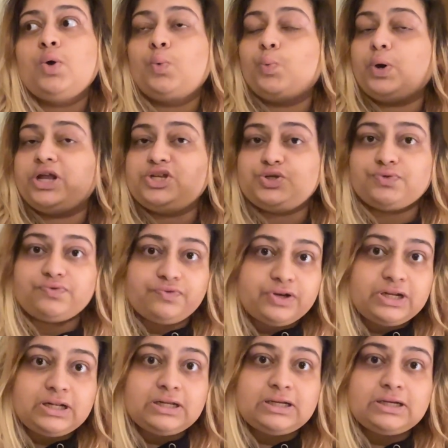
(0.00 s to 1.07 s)
went to
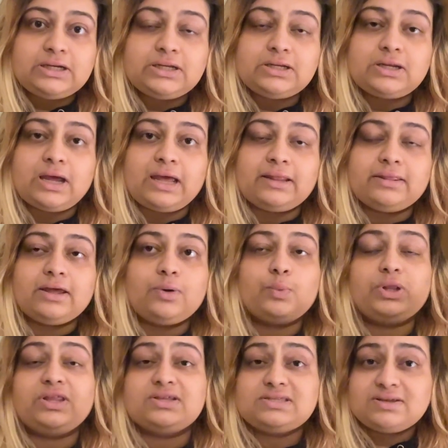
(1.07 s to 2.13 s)
Finland, and then
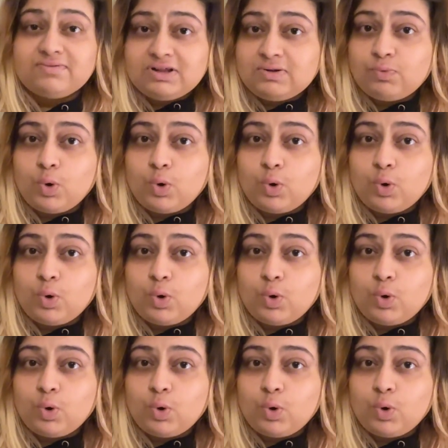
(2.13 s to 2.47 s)
when the Civil